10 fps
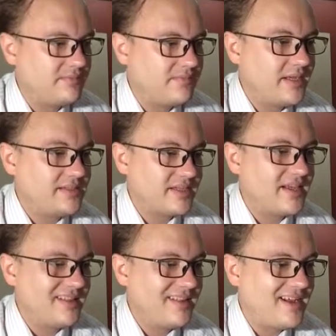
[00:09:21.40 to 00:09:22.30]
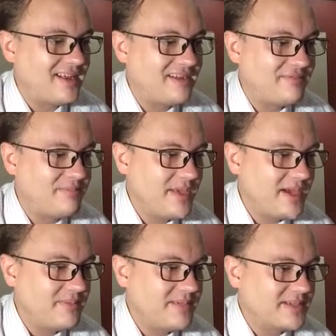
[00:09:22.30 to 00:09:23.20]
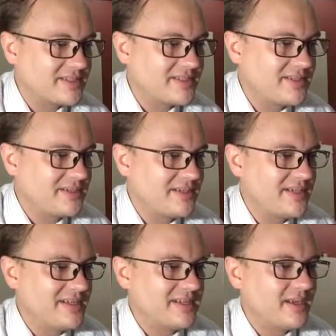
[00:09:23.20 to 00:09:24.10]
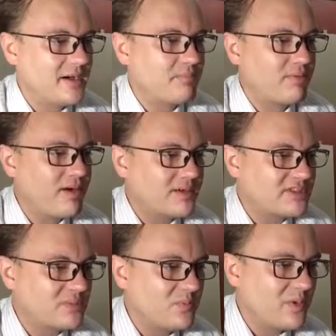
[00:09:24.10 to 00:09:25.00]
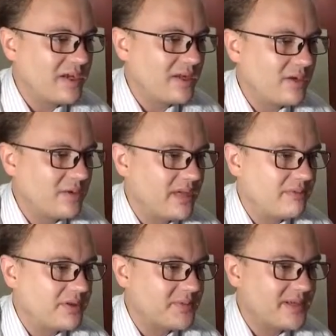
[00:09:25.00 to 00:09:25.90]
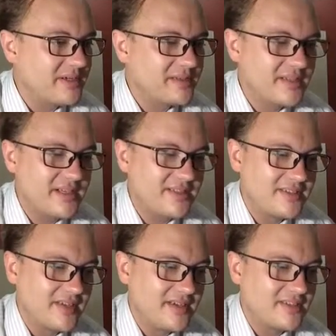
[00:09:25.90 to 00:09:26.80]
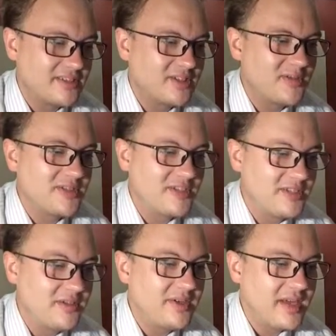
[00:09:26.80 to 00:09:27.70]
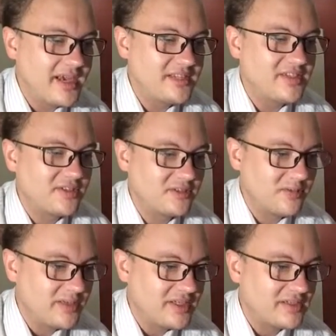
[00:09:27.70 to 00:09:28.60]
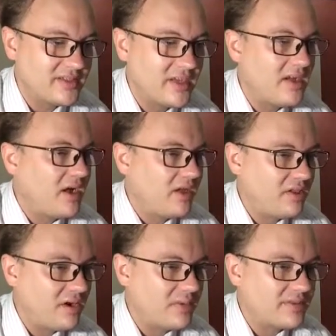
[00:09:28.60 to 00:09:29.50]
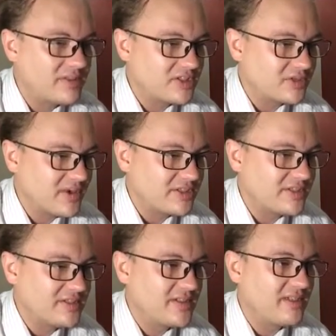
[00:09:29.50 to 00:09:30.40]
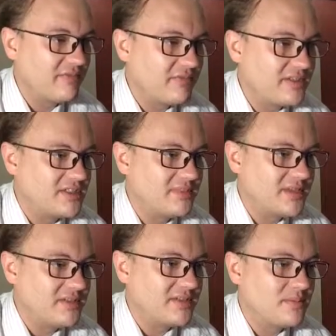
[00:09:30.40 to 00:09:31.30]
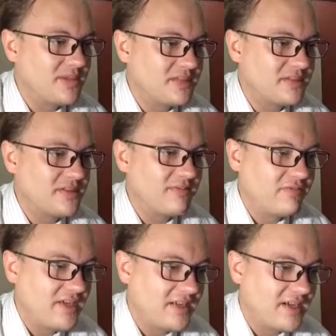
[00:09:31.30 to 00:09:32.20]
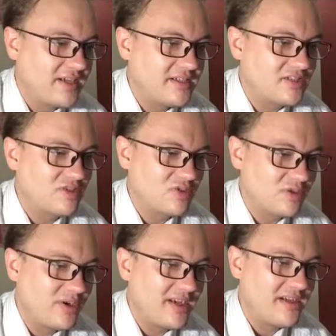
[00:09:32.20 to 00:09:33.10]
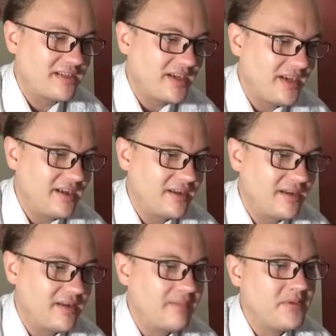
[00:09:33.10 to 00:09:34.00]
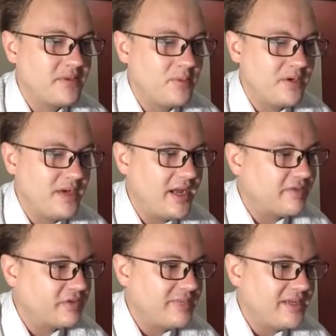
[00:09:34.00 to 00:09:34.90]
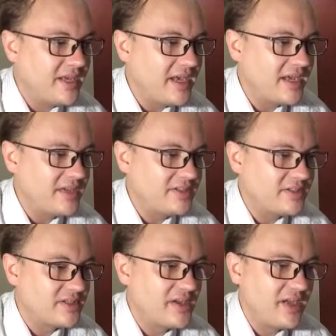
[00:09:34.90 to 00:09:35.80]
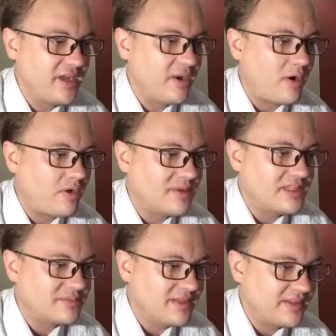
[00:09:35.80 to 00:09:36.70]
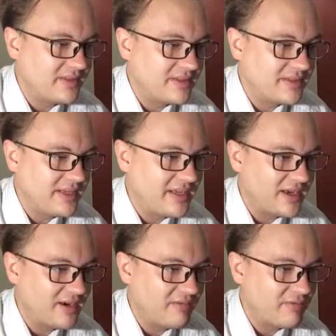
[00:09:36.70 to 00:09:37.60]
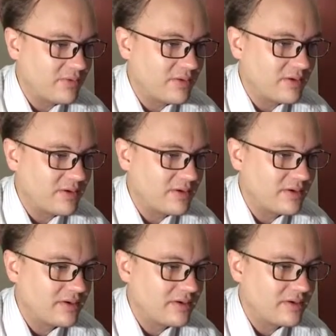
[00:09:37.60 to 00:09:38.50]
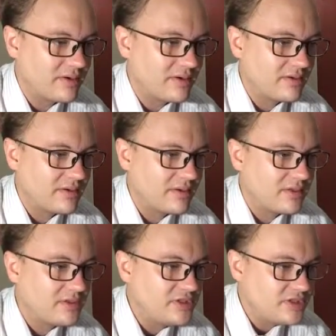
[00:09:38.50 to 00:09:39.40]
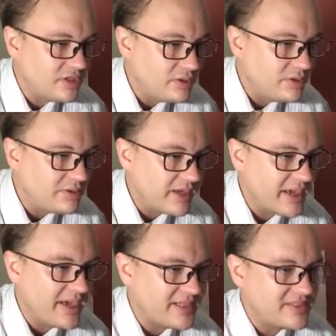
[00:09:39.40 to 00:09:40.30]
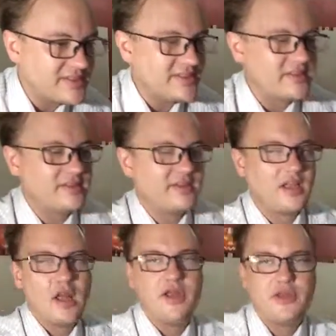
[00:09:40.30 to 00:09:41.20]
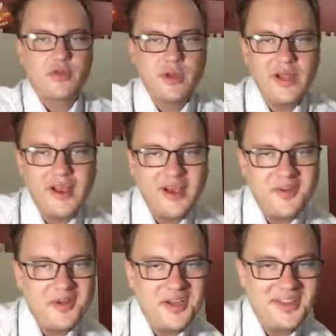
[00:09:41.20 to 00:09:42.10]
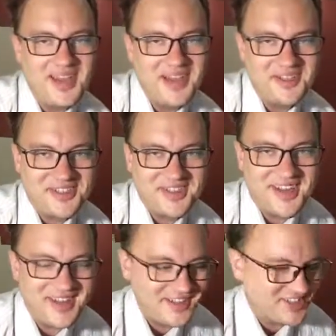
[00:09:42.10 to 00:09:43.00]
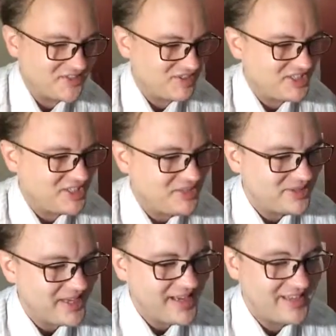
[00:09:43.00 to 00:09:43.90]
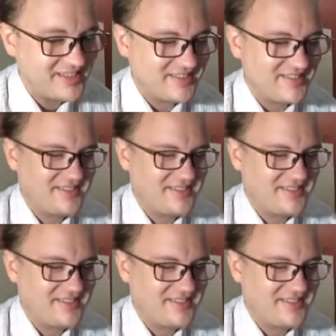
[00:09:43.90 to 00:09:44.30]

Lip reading: That's a lot of meow mix, no kidding. A Bronx widow left $300,000 to her 2 cats in her will, along with instructions that the funds be used to make sure the felines, Troy and Tiger, would never be caged and always be lovingly cared for. 2 cats? $300,000 for 2 cats.